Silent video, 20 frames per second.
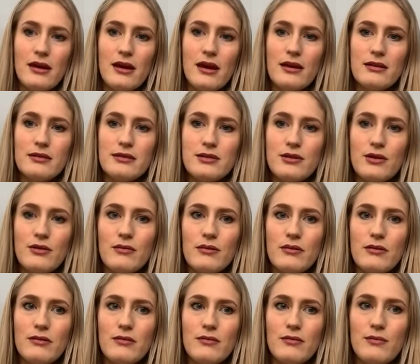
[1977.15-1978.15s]
And so
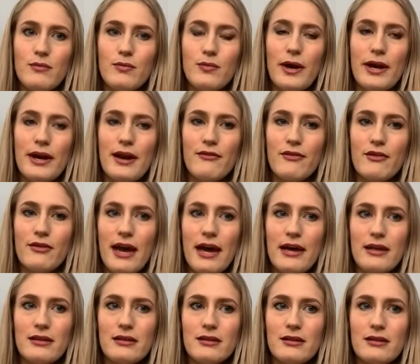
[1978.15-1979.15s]
whatever
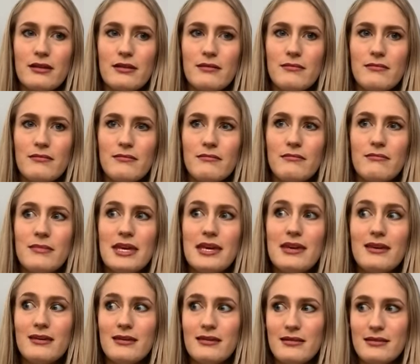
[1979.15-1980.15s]
that
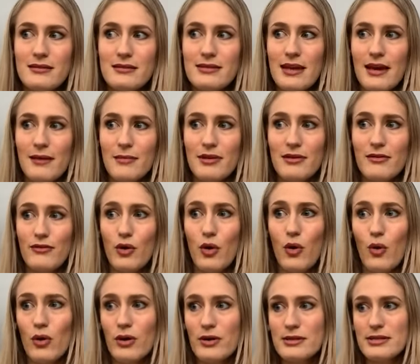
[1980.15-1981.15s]
means, I mean, of
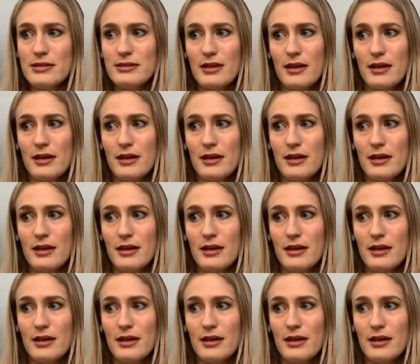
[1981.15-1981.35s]
course,